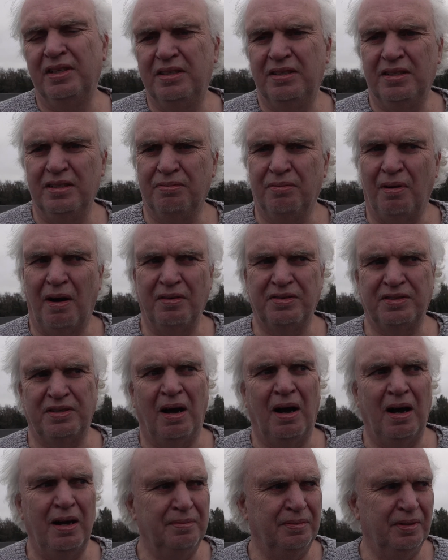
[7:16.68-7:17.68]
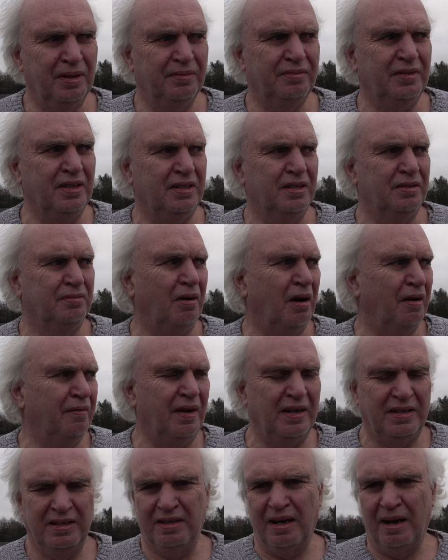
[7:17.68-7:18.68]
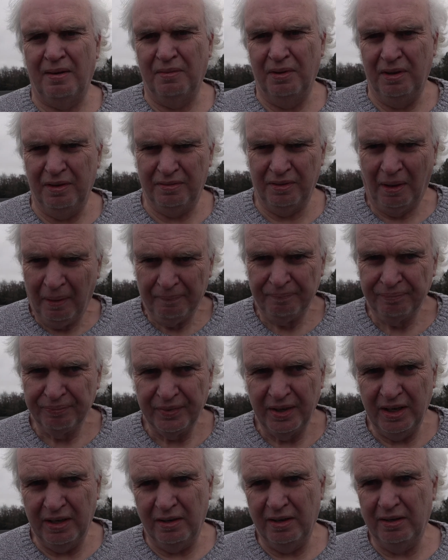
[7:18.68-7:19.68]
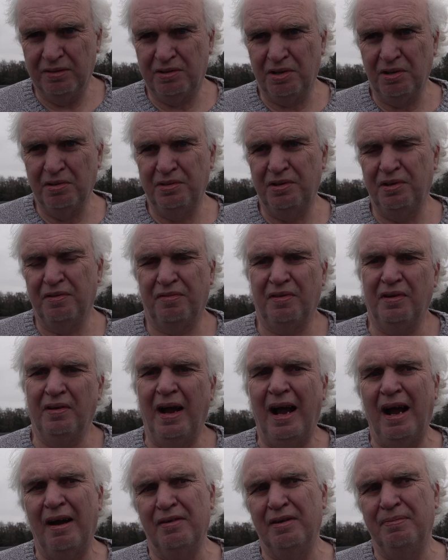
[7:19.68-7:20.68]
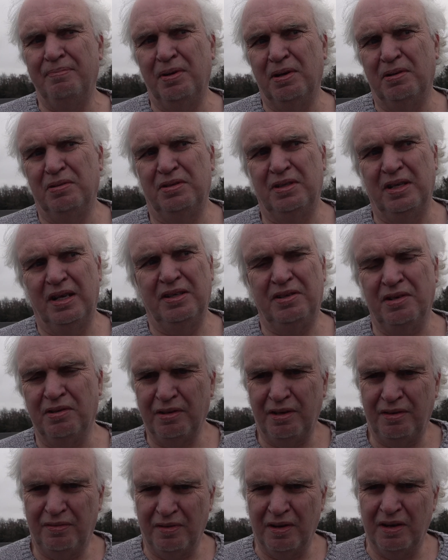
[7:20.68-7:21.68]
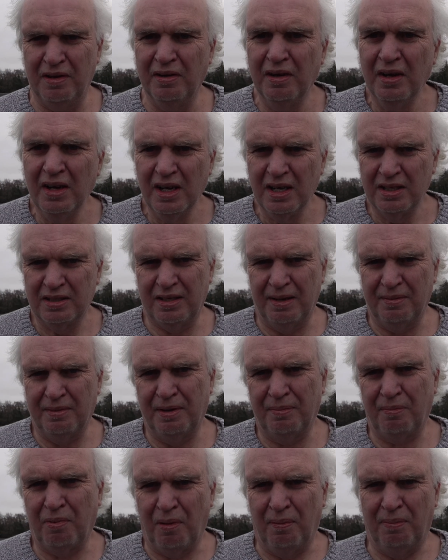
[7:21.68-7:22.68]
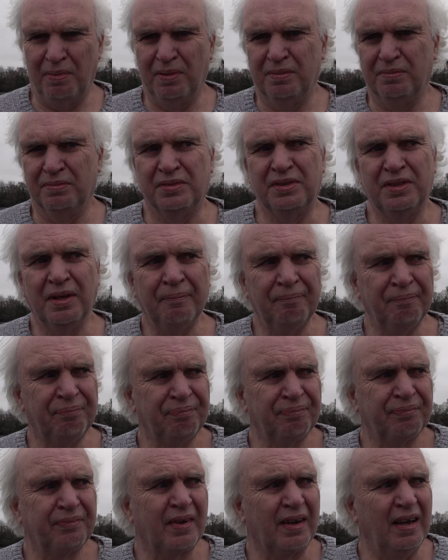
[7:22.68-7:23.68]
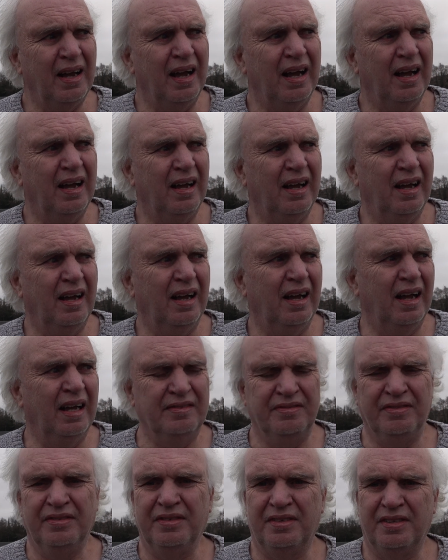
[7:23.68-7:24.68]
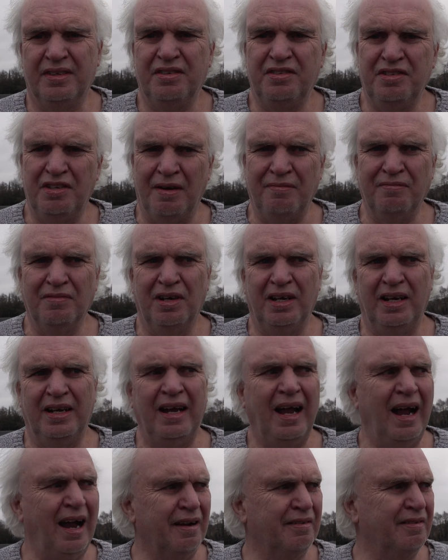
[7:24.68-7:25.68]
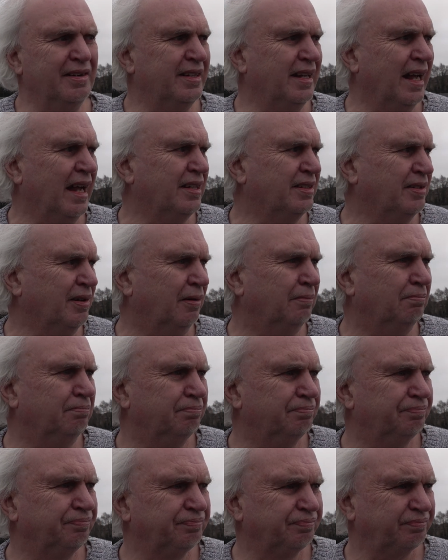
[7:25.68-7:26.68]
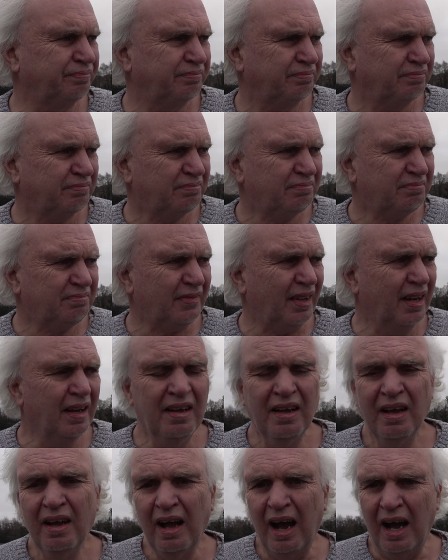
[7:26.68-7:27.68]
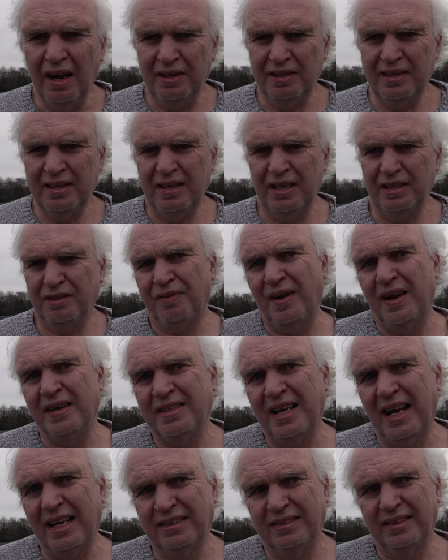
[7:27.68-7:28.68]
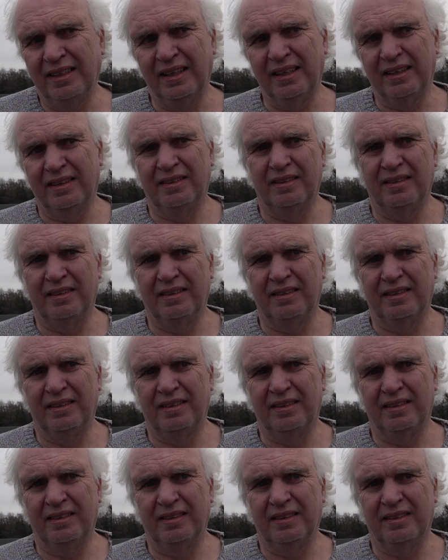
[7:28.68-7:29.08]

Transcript: is what I've started with, this is what I've ended up with. You know, he'll talk you through how he built it, he'll talk you through some of the problems and generally how he gets on. And I think that's fantastic.